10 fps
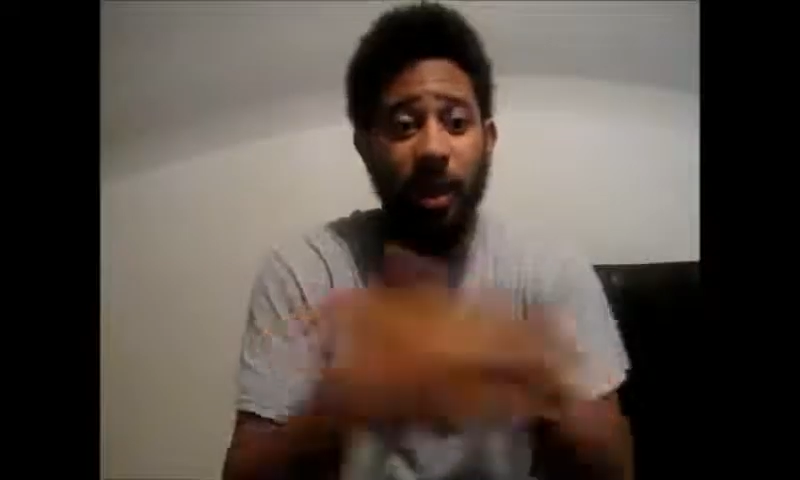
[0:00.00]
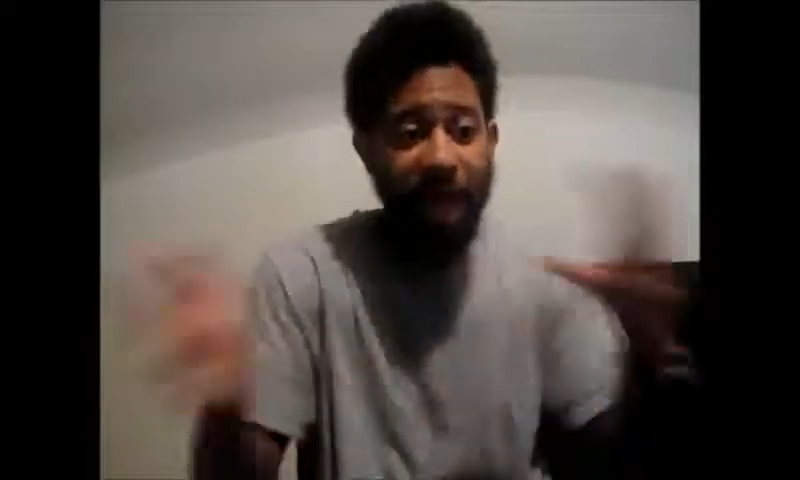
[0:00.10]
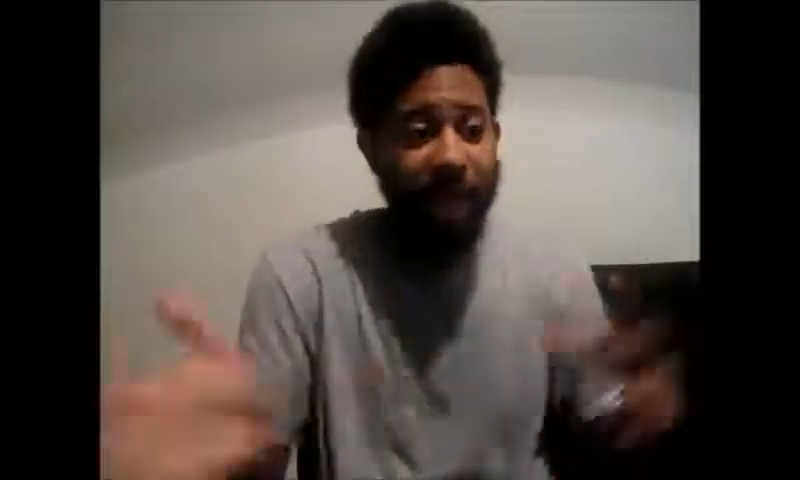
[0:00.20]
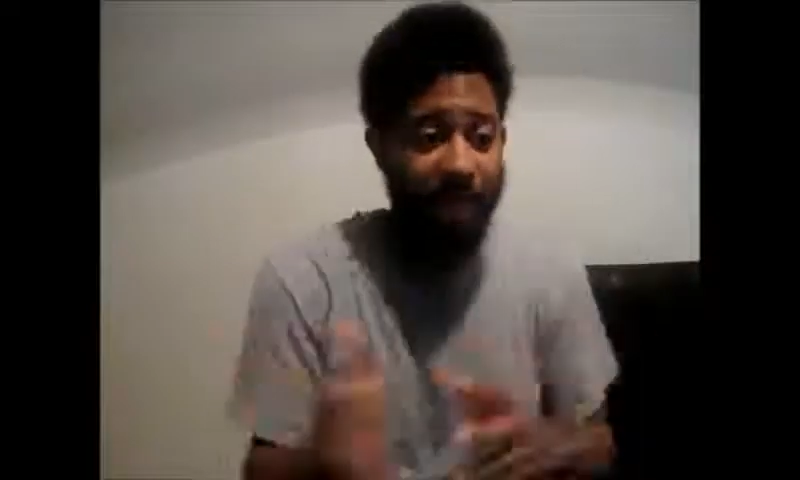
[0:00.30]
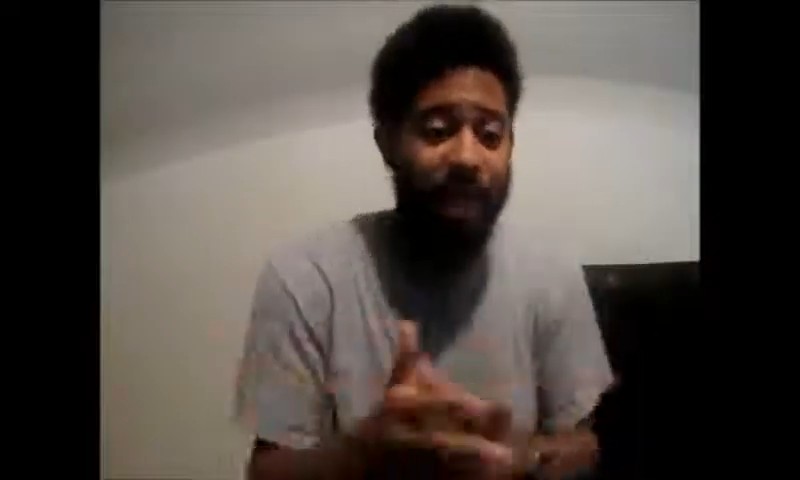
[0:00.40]
I'm
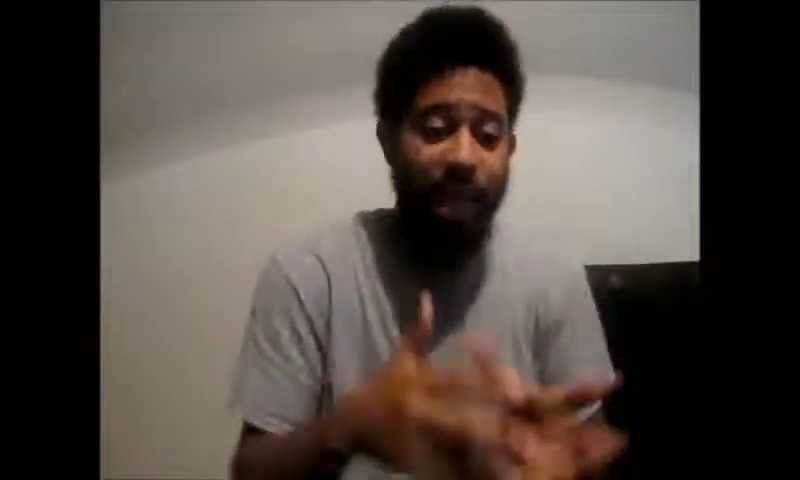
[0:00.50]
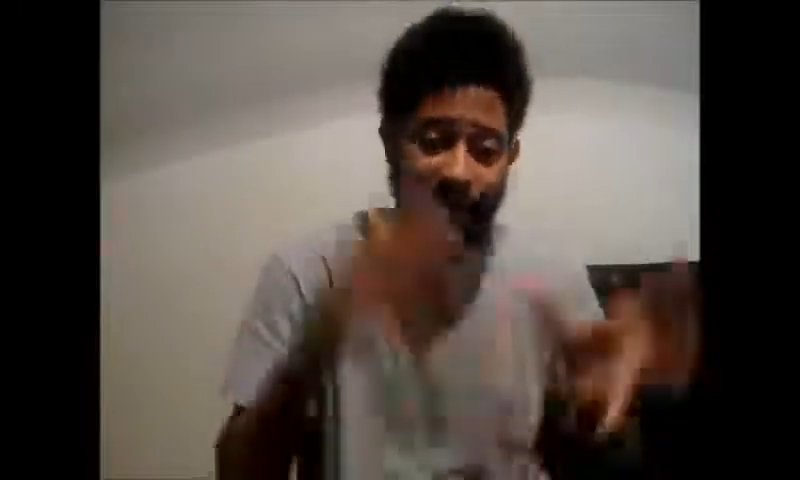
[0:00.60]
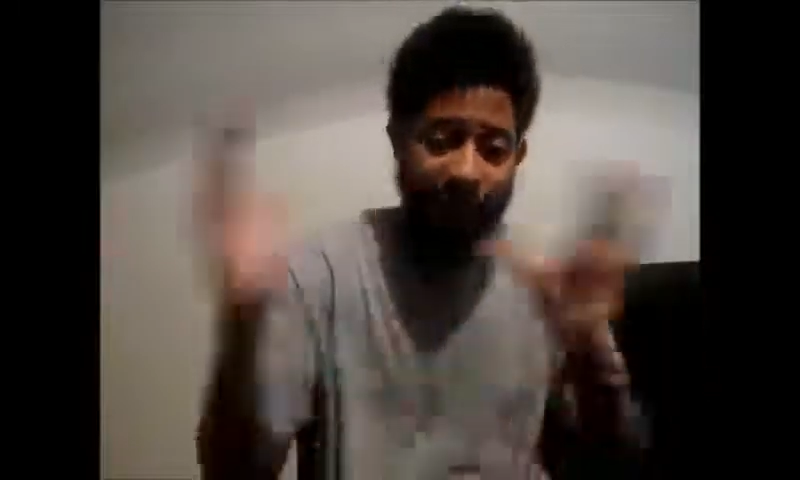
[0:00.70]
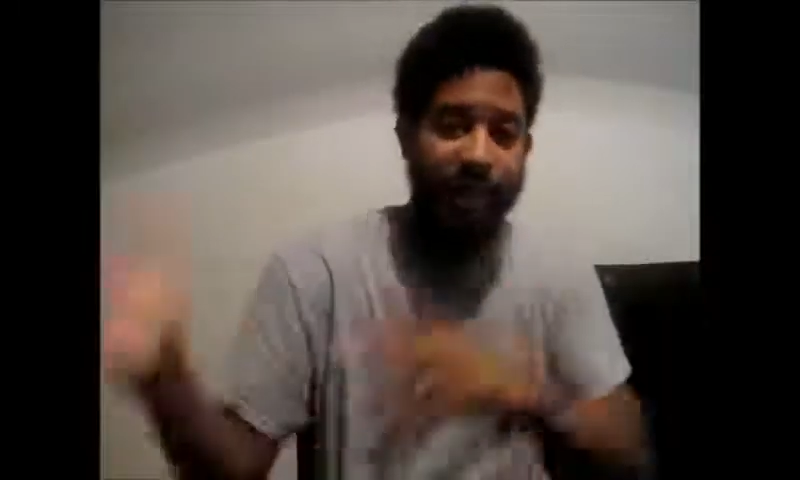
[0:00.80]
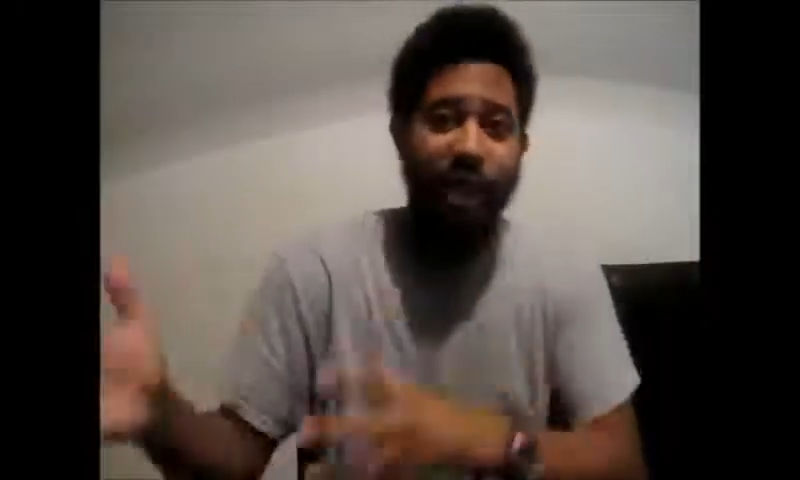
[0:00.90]
not
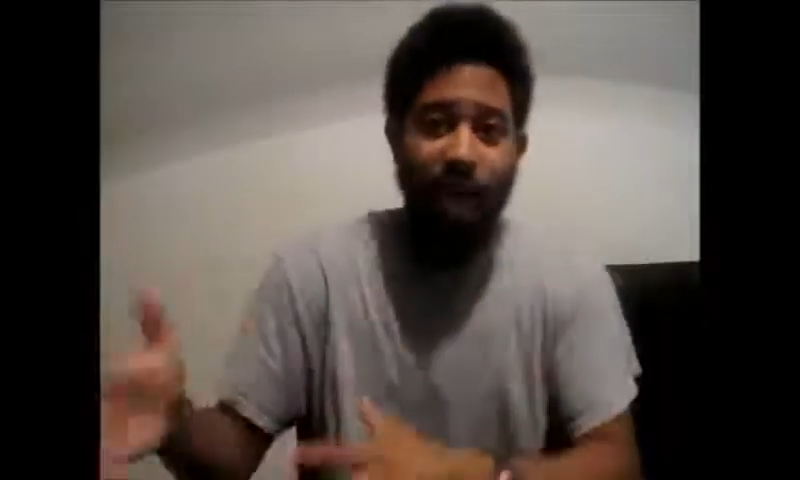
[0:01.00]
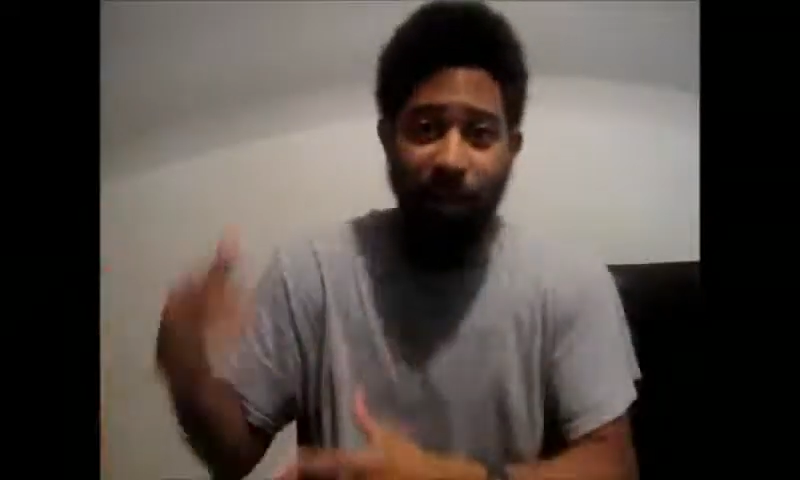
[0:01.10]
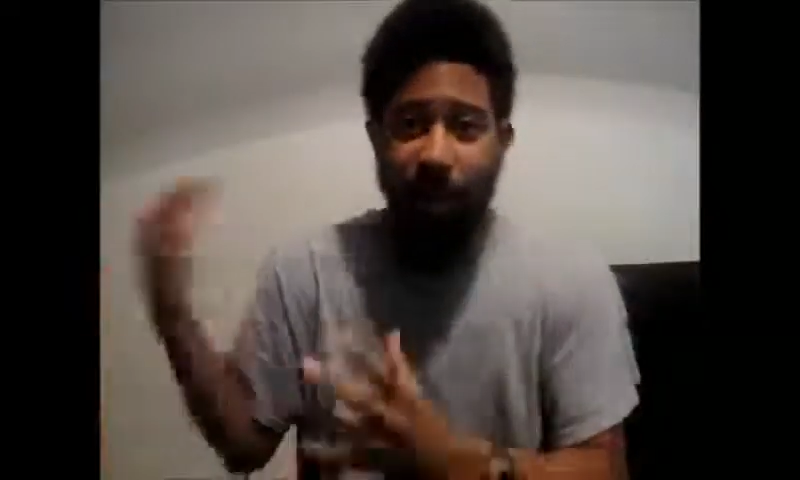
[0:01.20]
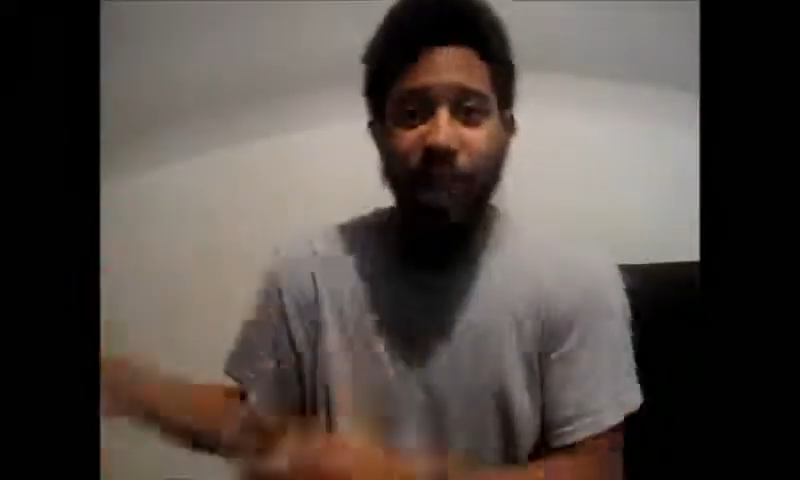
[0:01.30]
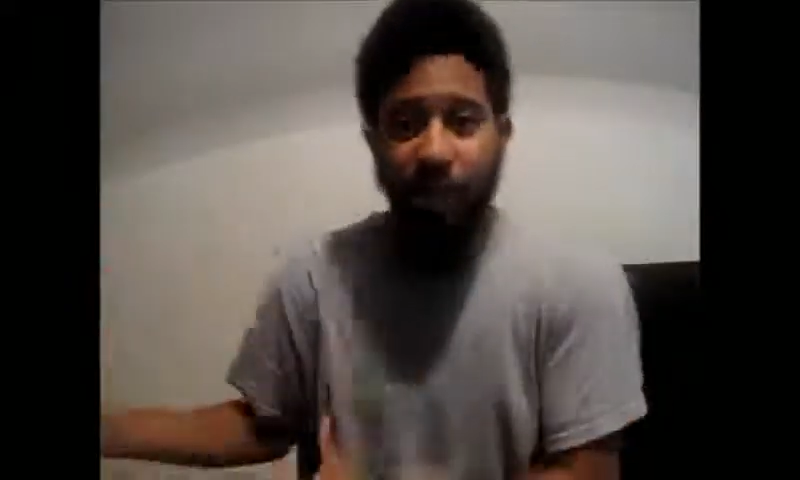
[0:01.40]
saying they did that
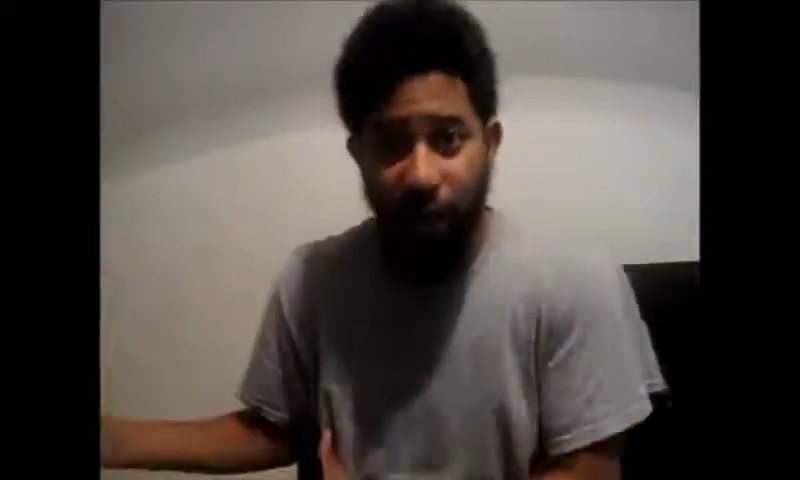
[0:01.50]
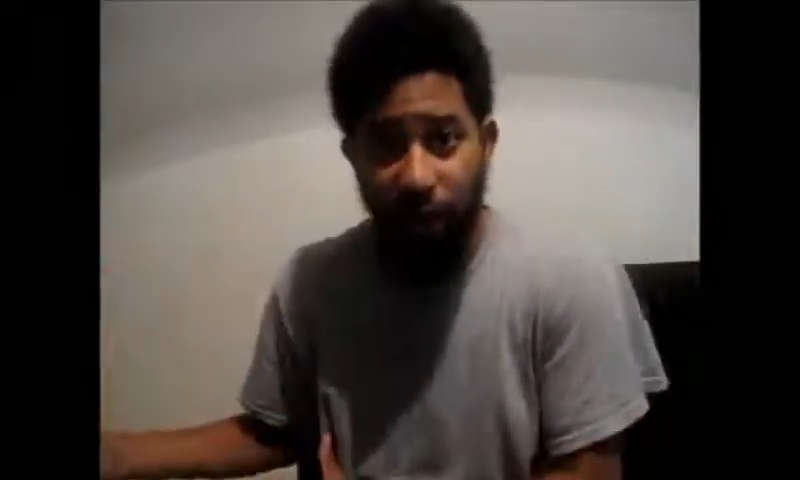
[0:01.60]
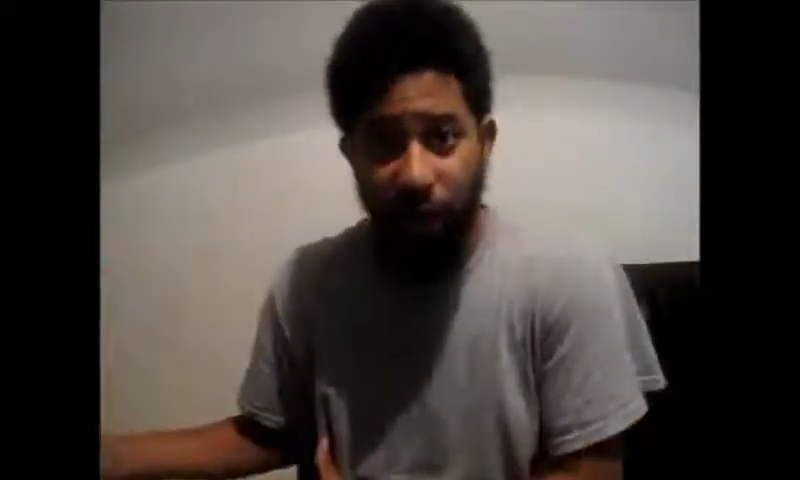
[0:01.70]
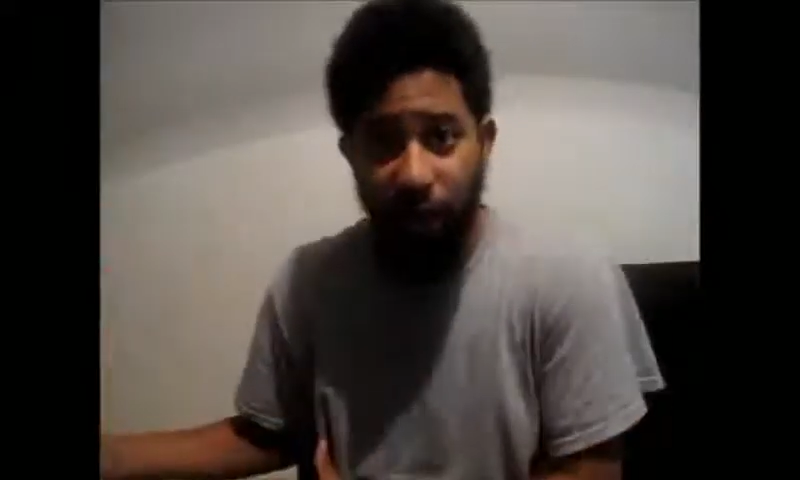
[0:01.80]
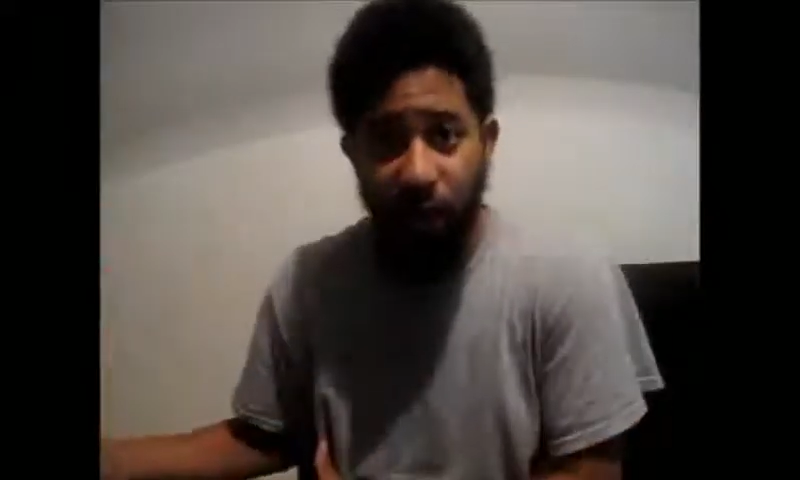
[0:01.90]
because of
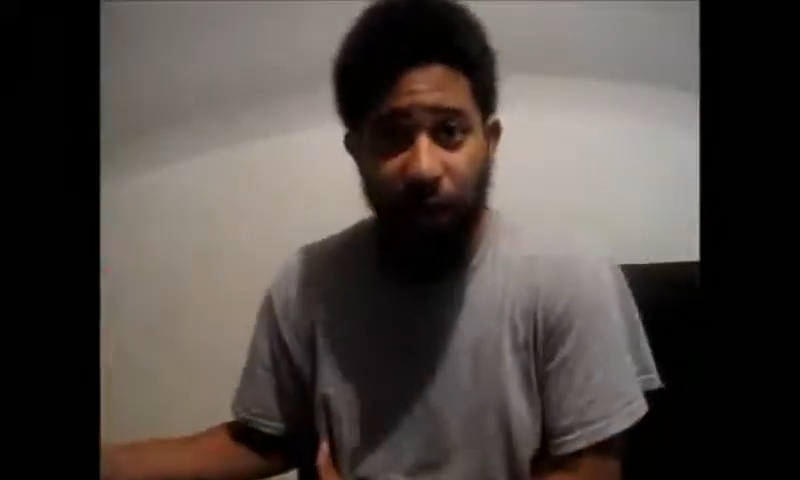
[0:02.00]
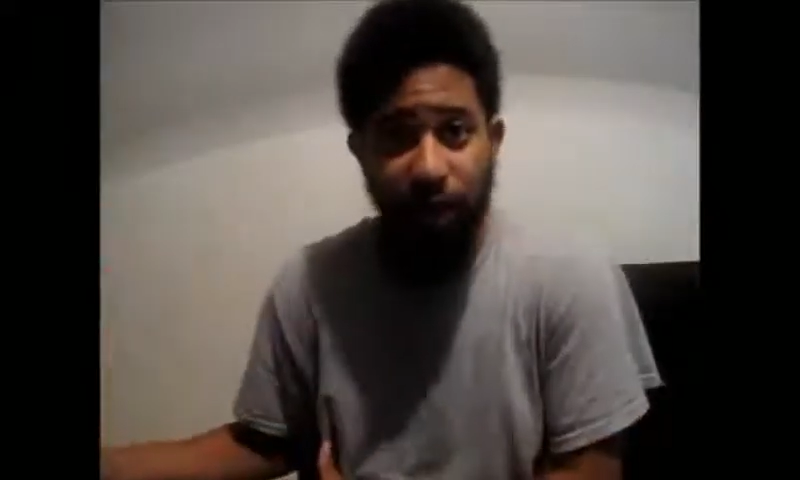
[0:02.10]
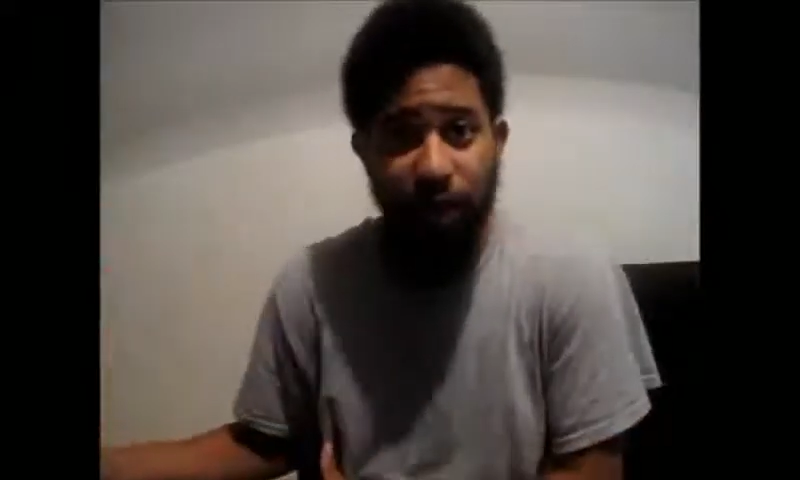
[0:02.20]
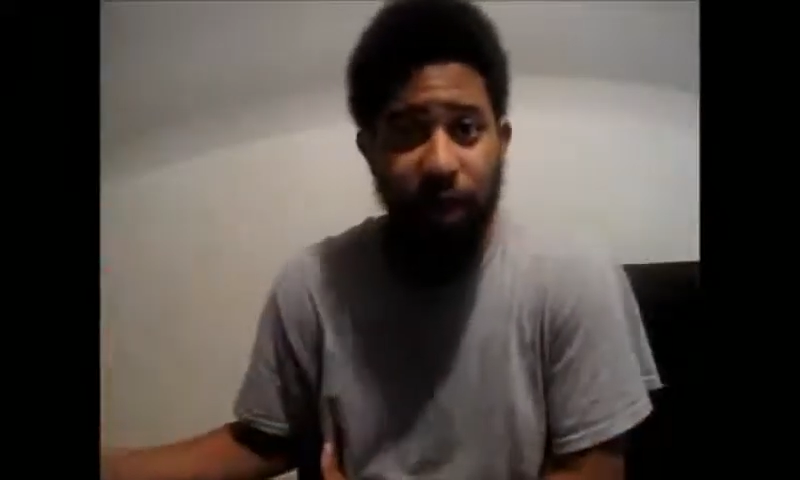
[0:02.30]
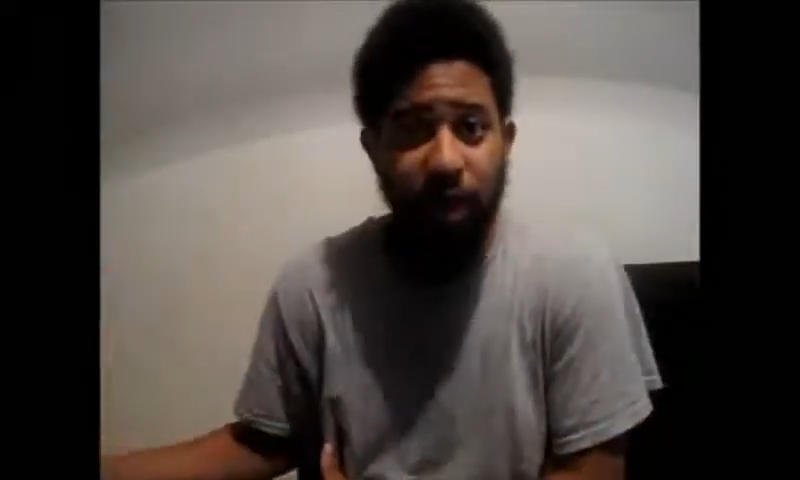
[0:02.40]
theory of
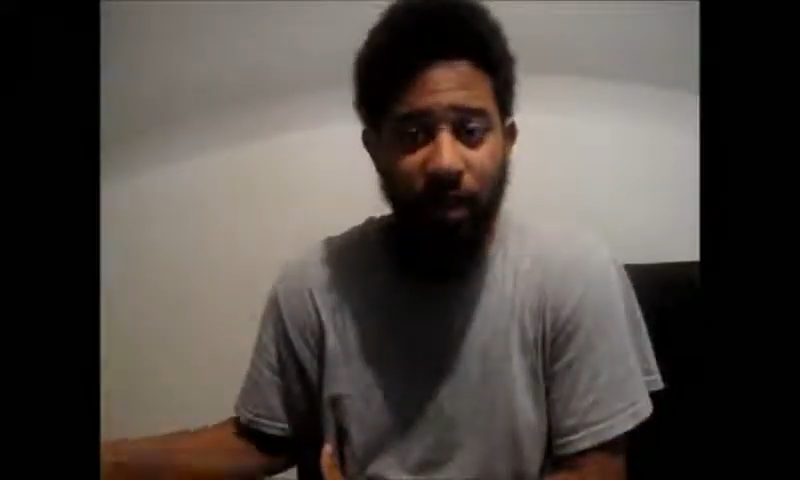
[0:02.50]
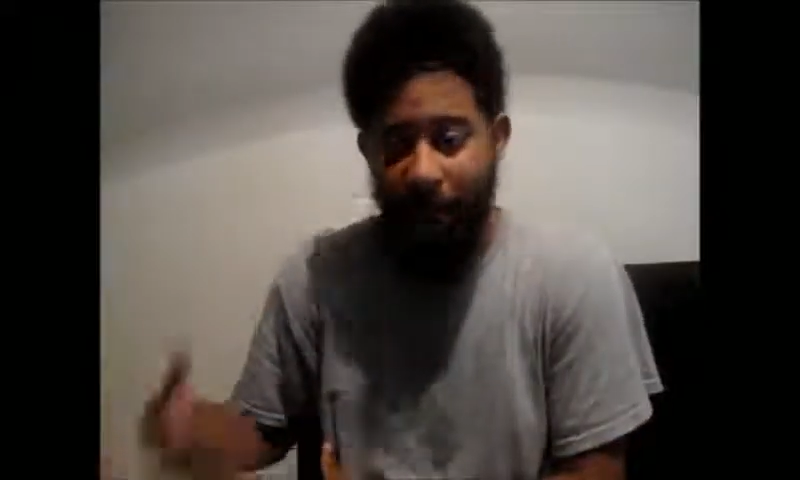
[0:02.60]
evolution,